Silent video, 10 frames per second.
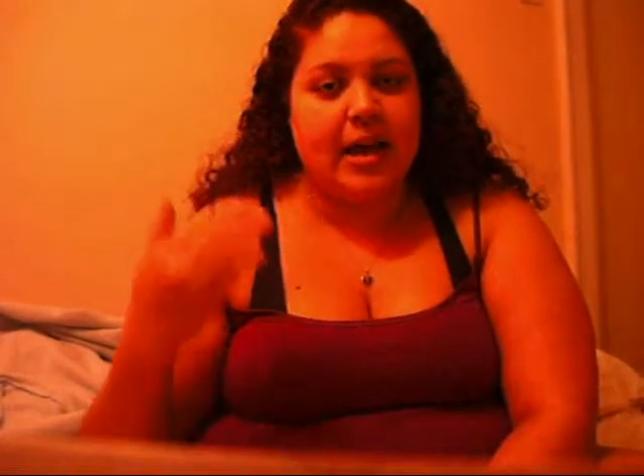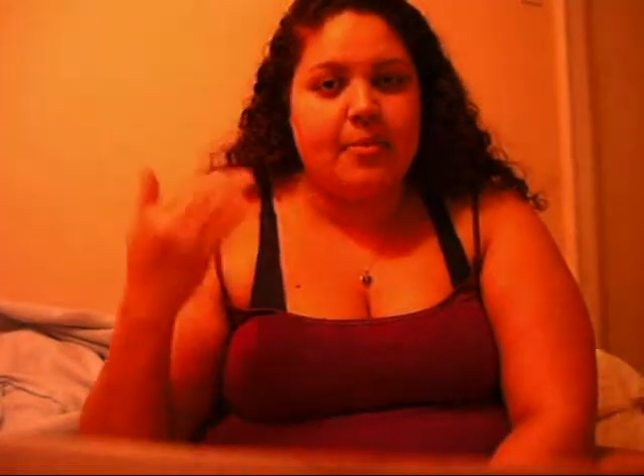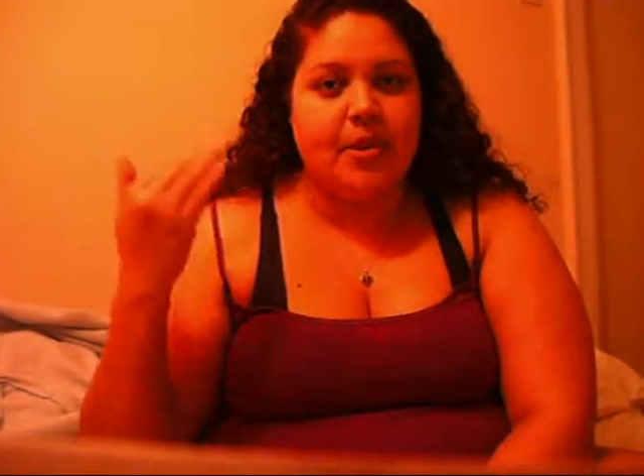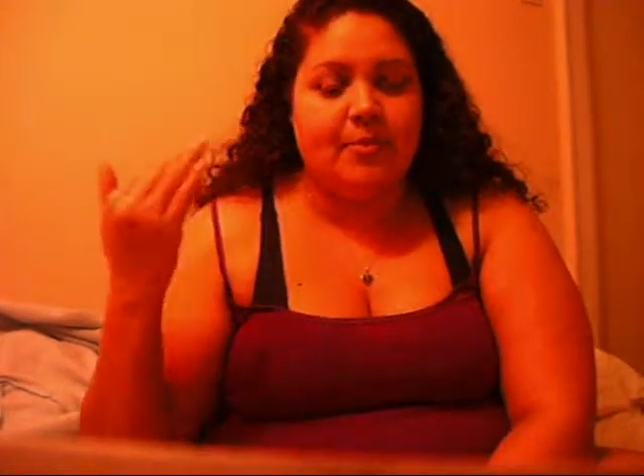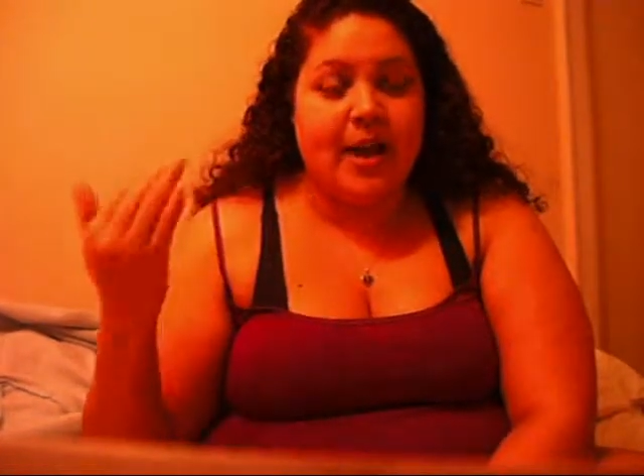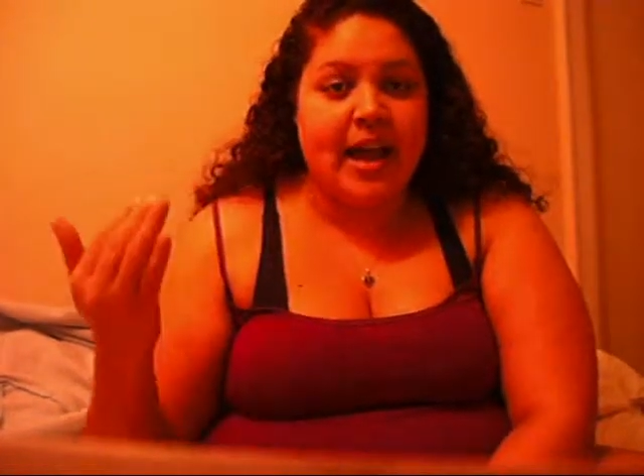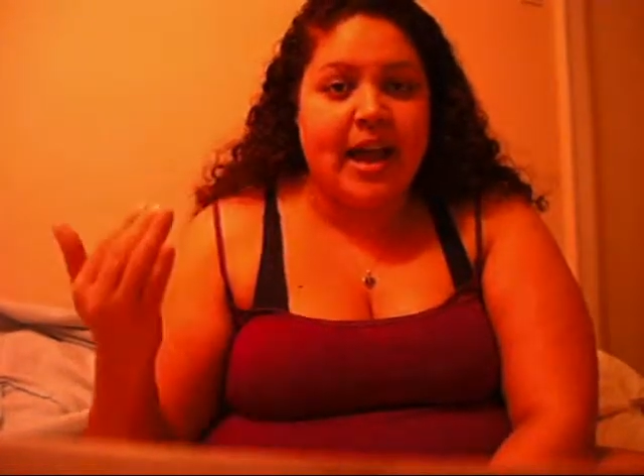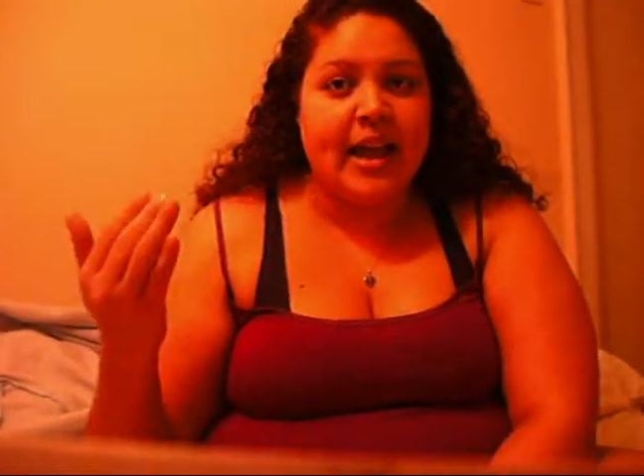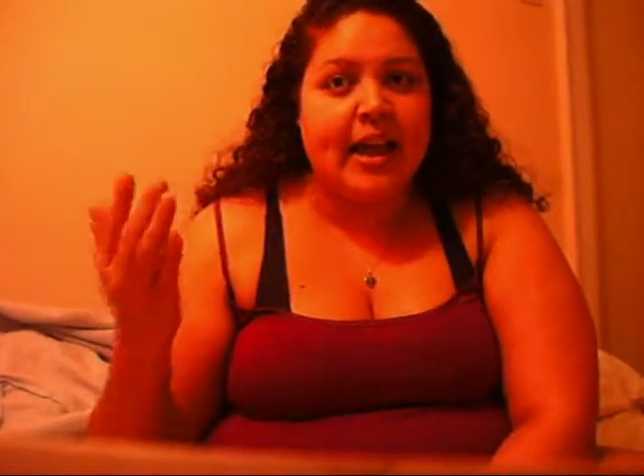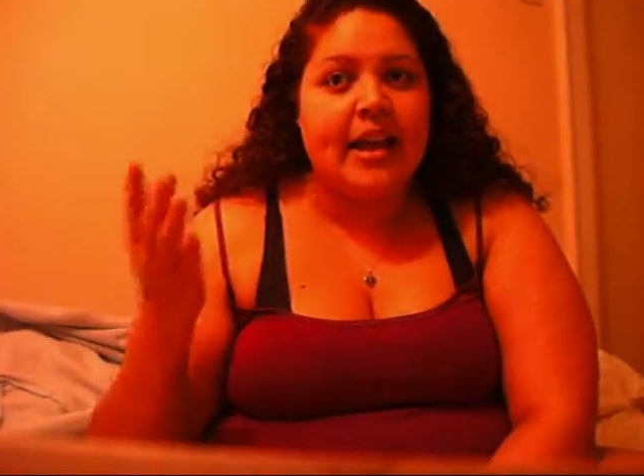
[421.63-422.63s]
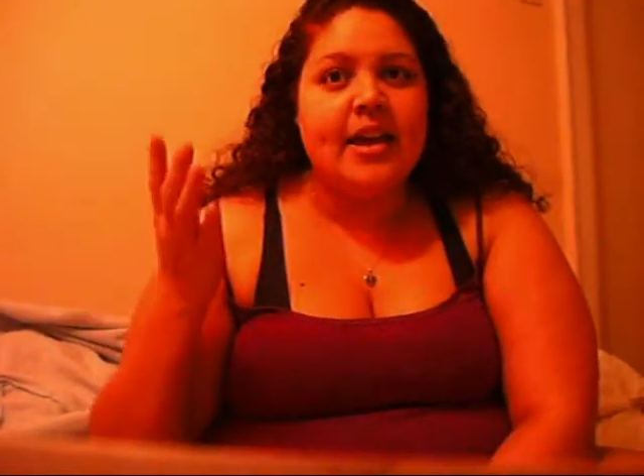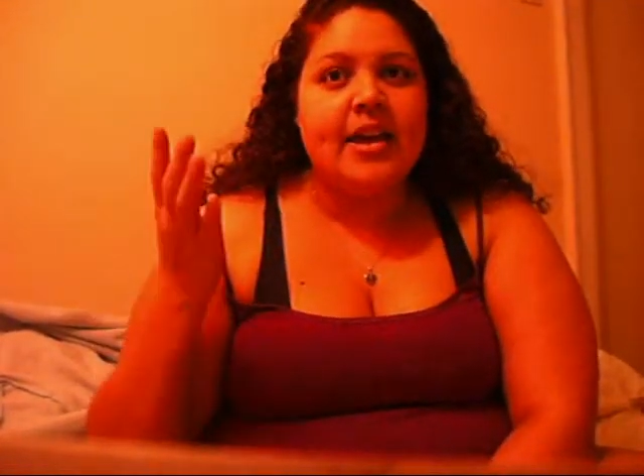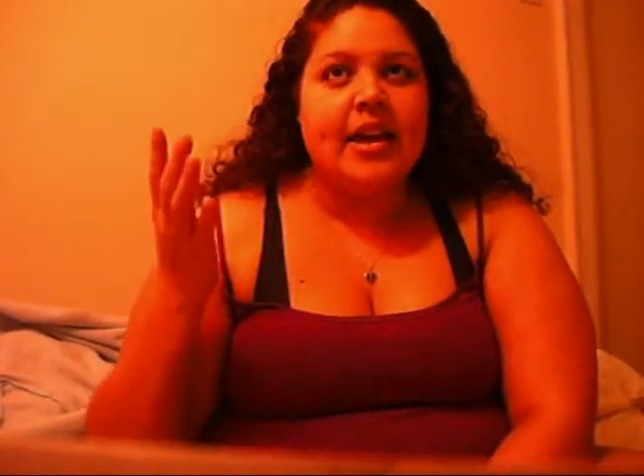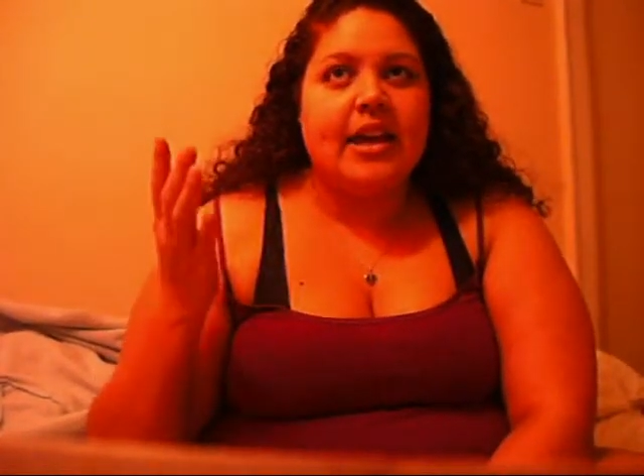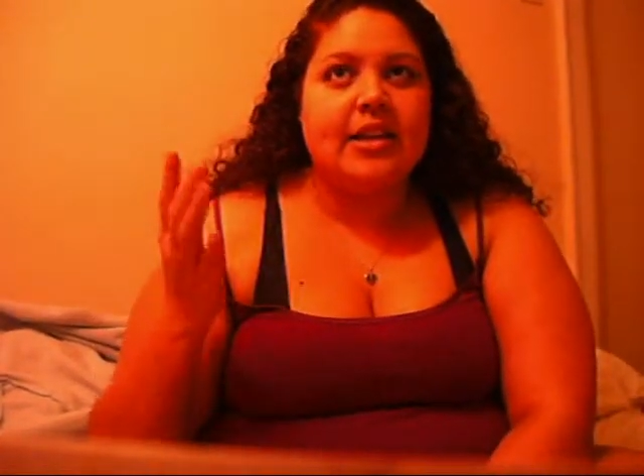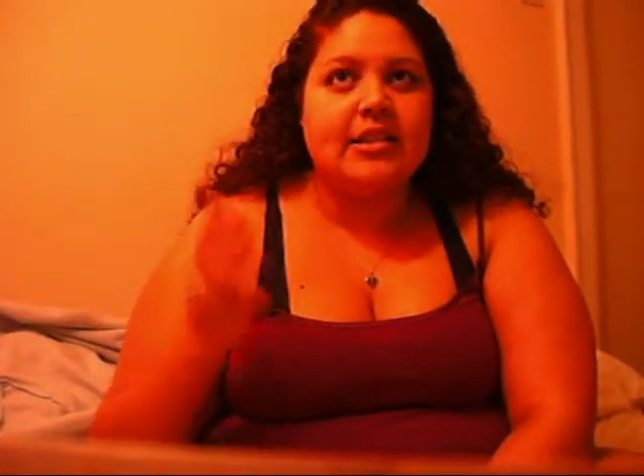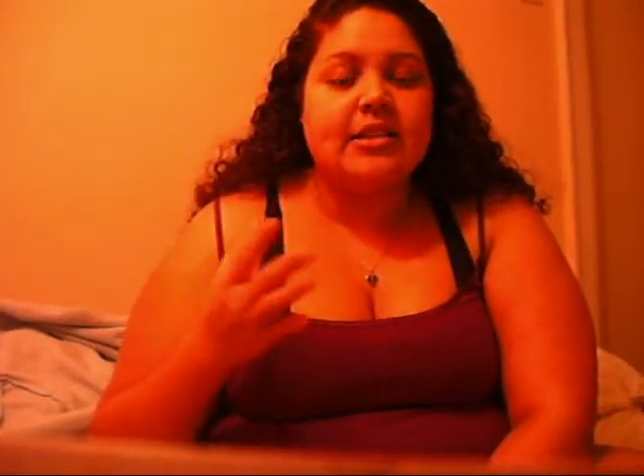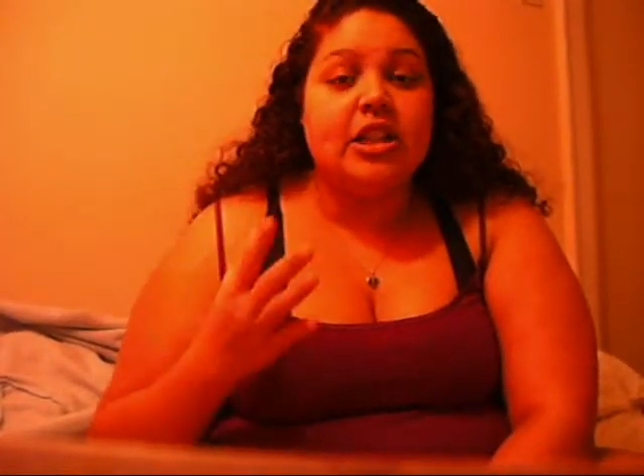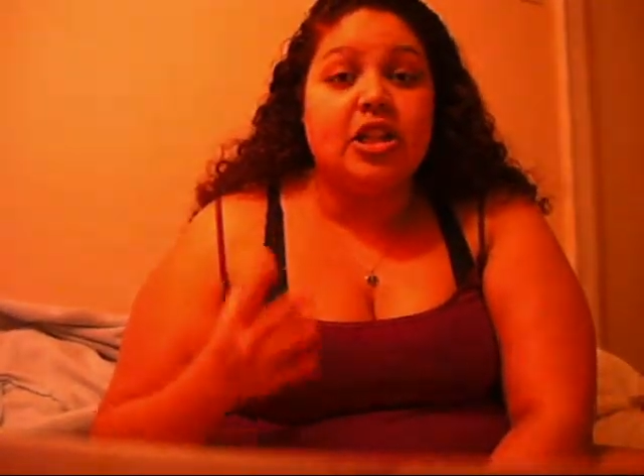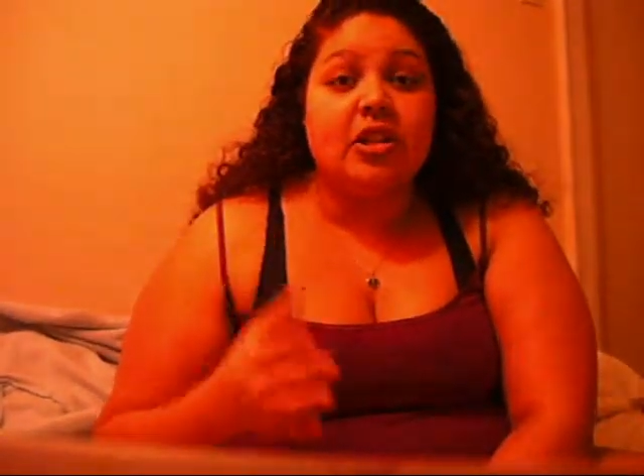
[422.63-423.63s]
type and my height, it
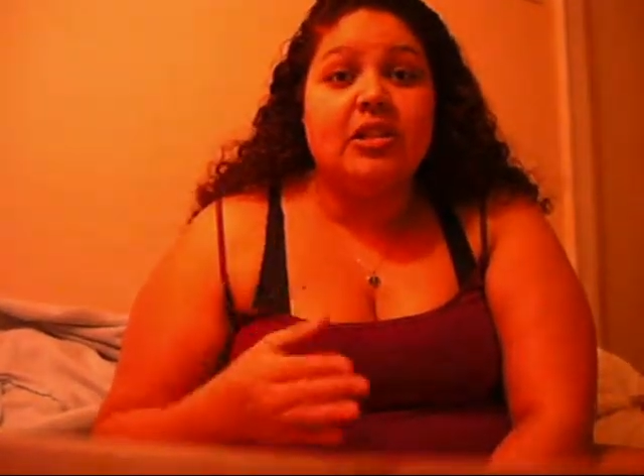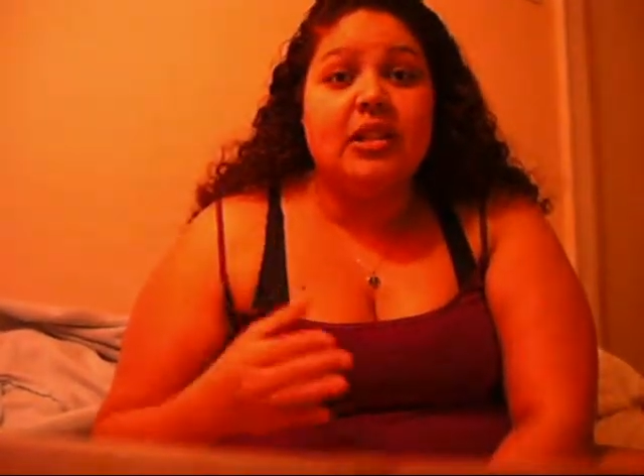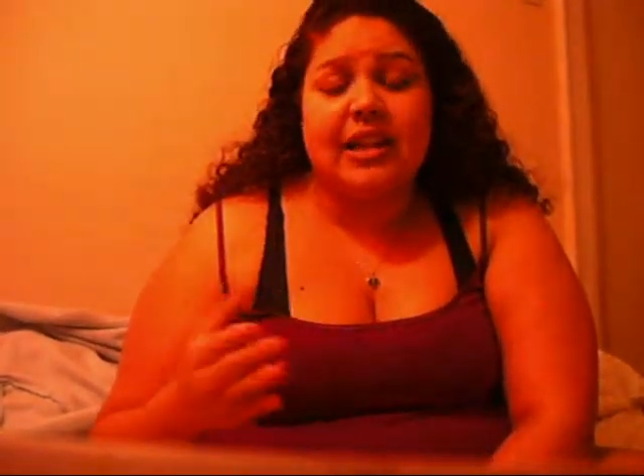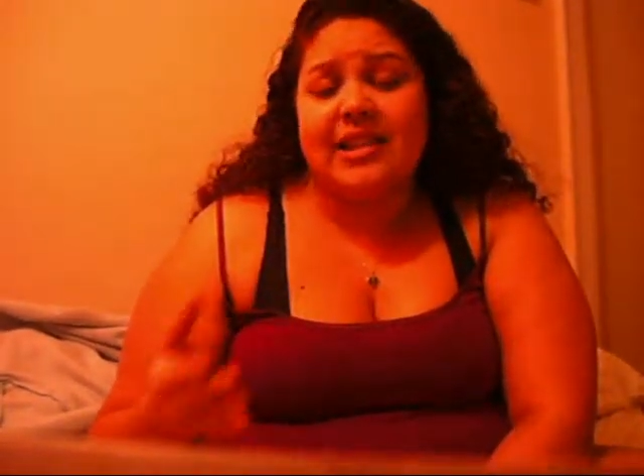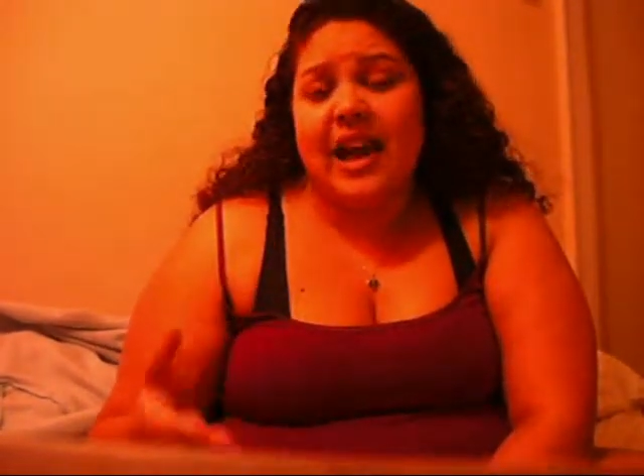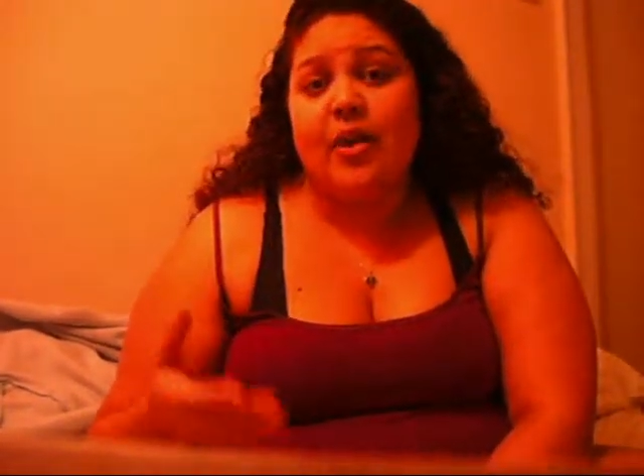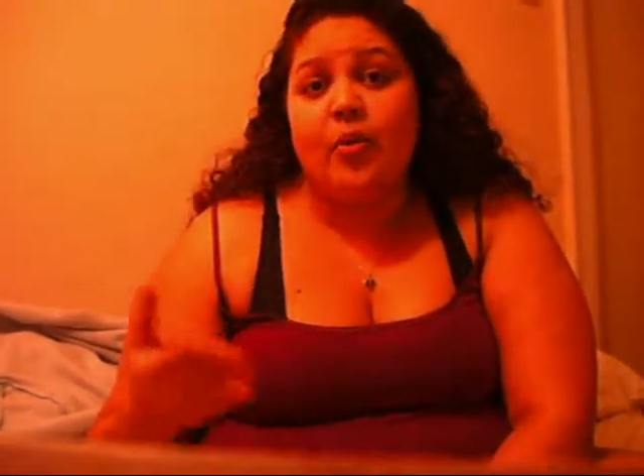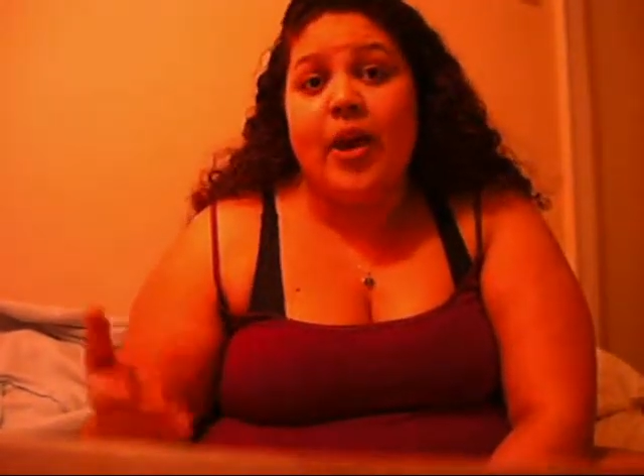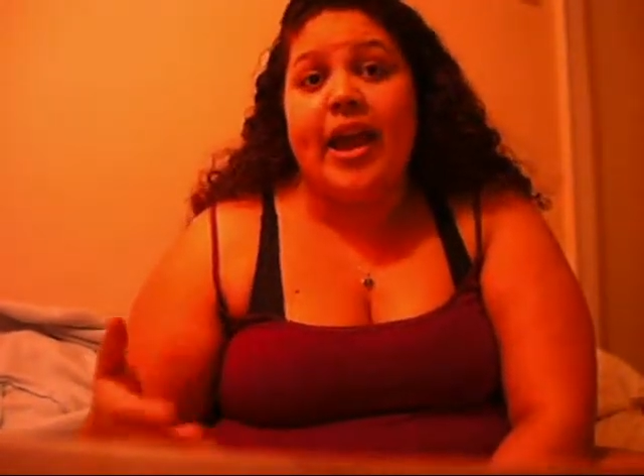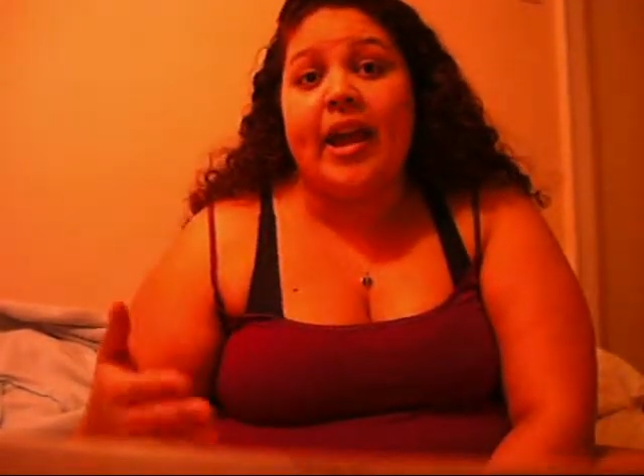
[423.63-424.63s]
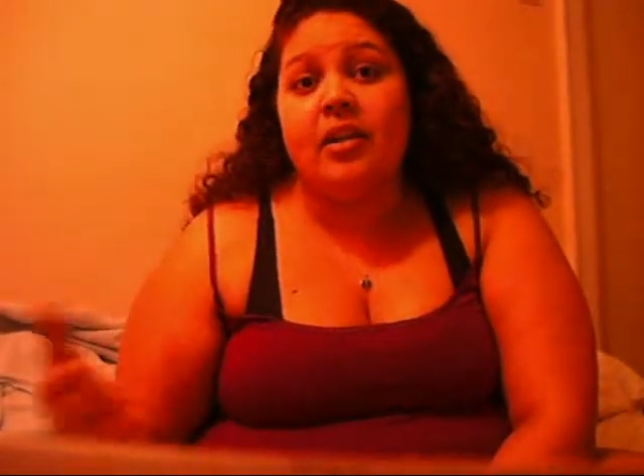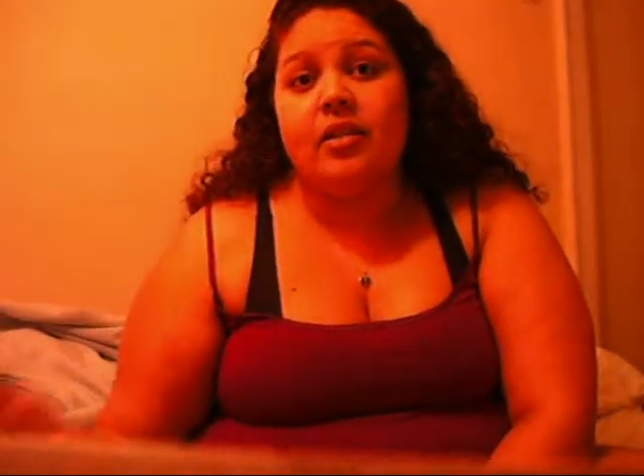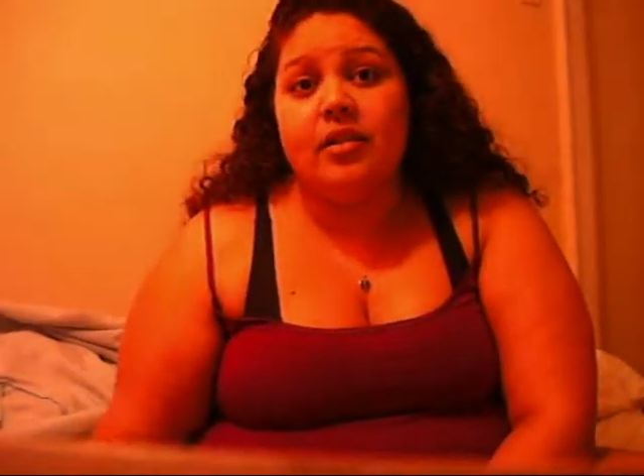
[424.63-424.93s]
doesn't look like I weigh